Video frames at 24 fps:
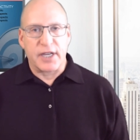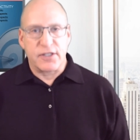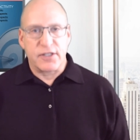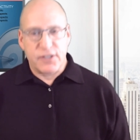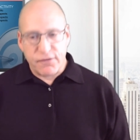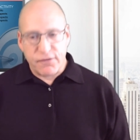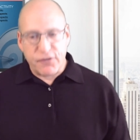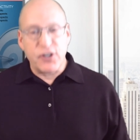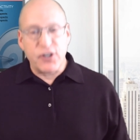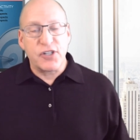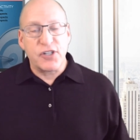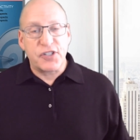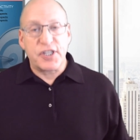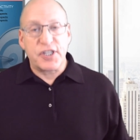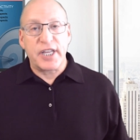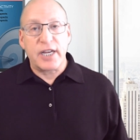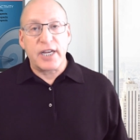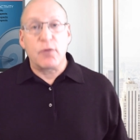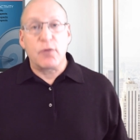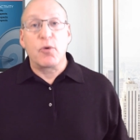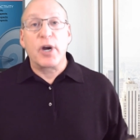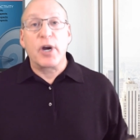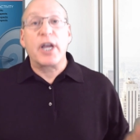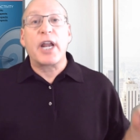The first thing,
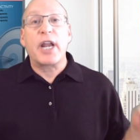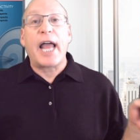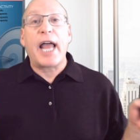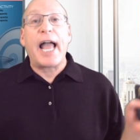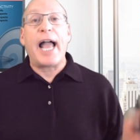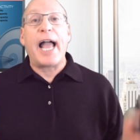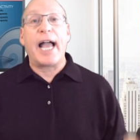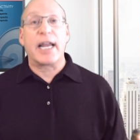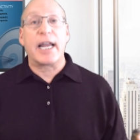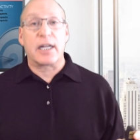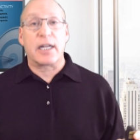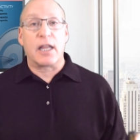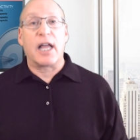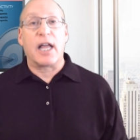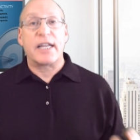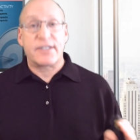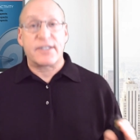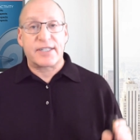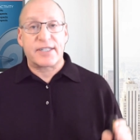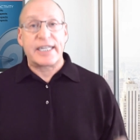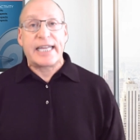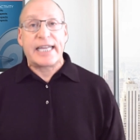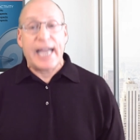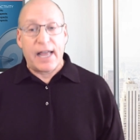we're going to analyze
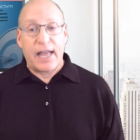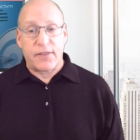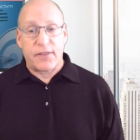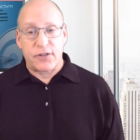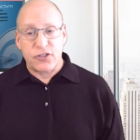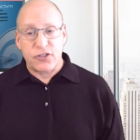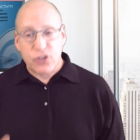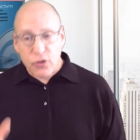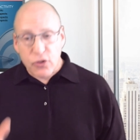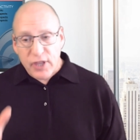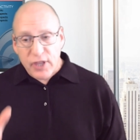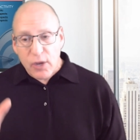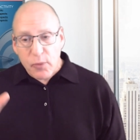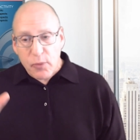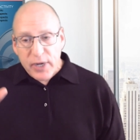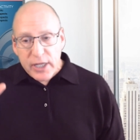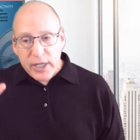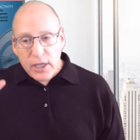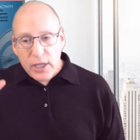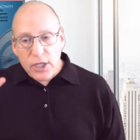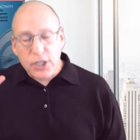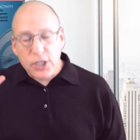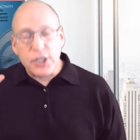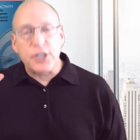together so that we
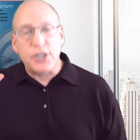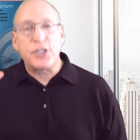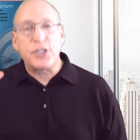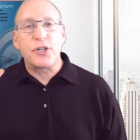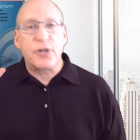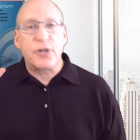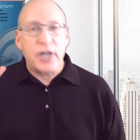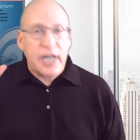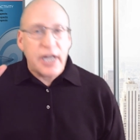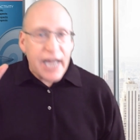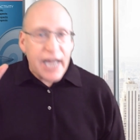learn your